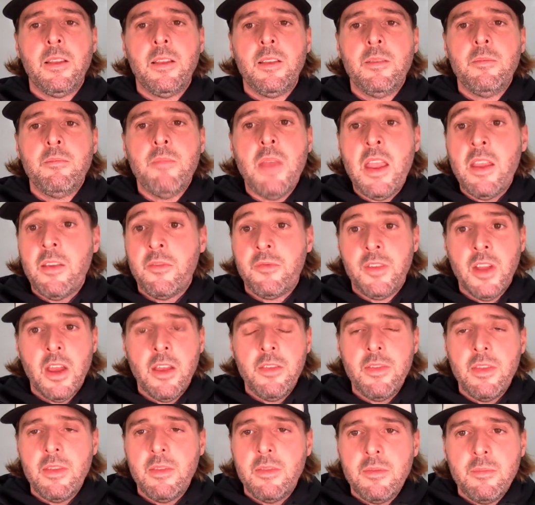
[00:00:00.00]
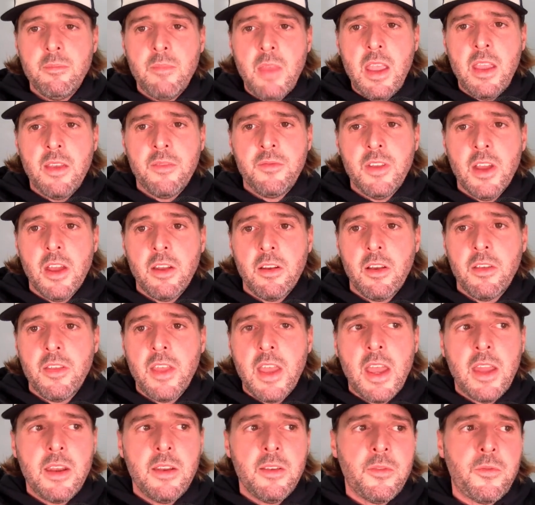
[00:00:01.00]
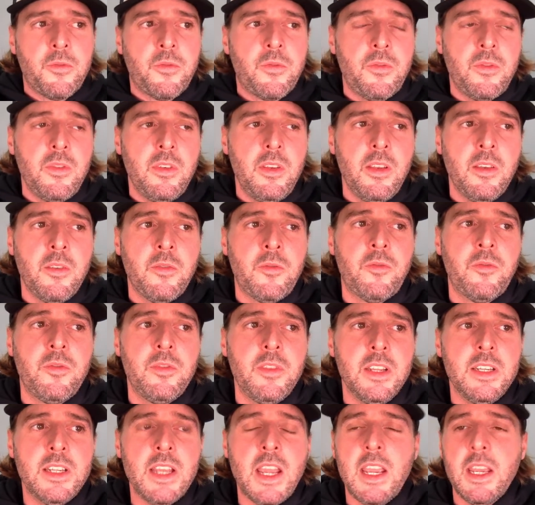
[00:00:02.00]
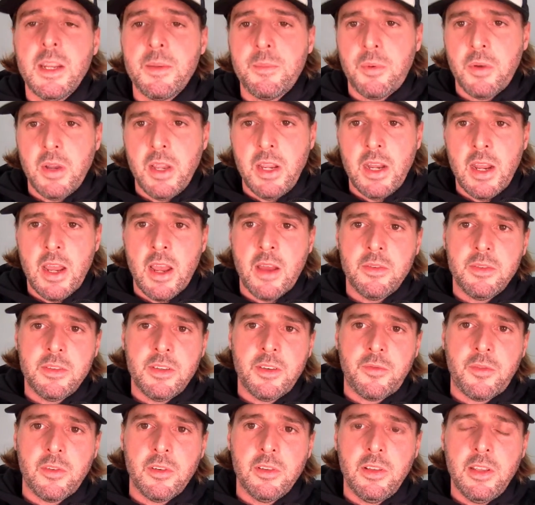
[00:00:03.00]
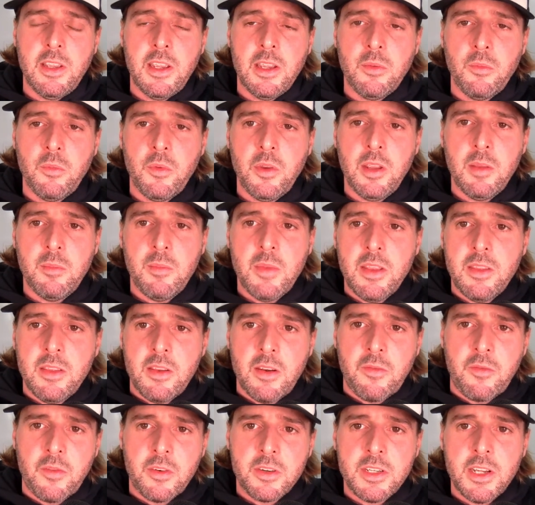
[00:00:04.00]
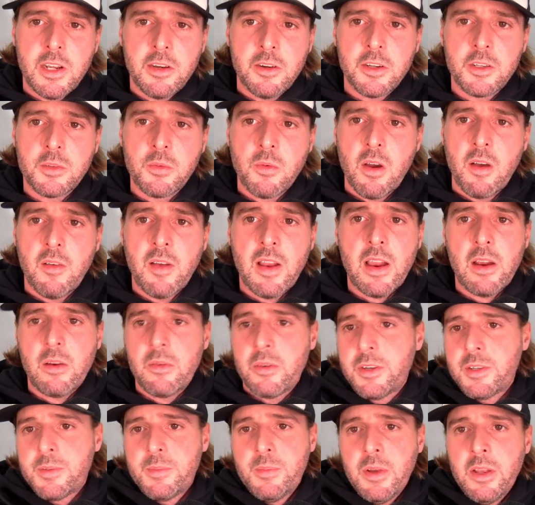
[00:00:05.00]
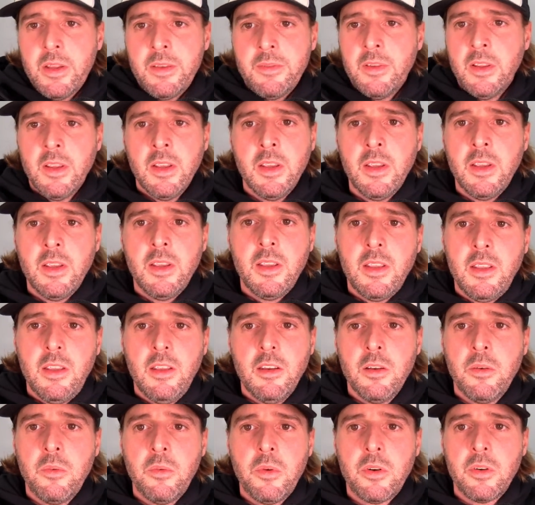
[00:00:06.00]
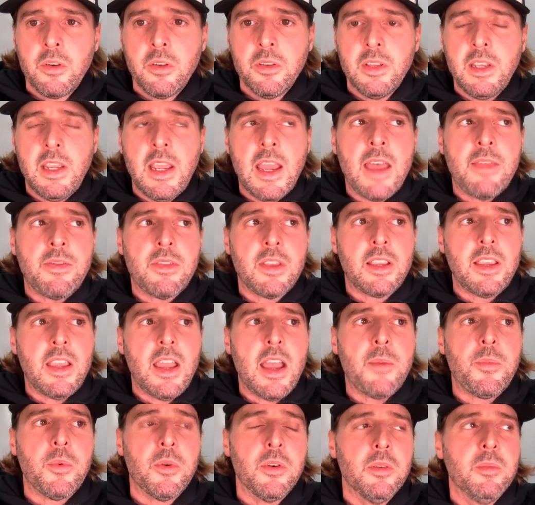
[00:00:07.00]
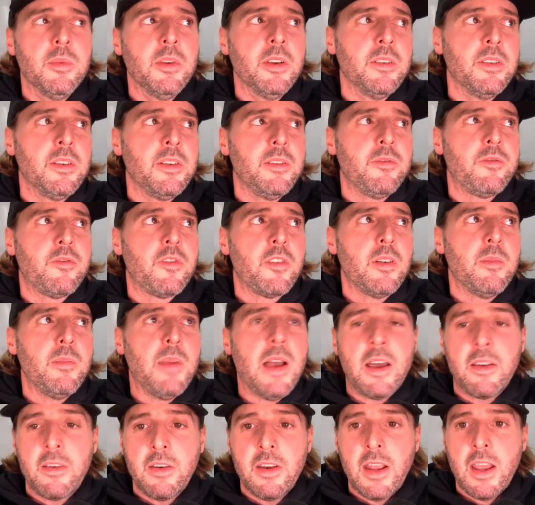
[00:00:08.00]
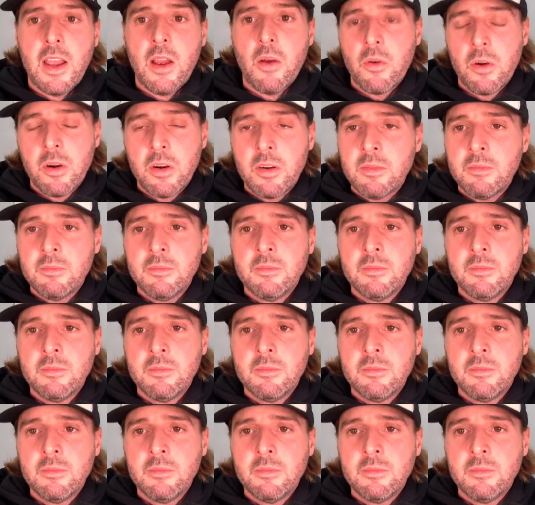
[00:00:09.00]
May have done all that if the day had played out differently and we had been there for 10 or 12 hours, but we're only at the Capitol building for about an hour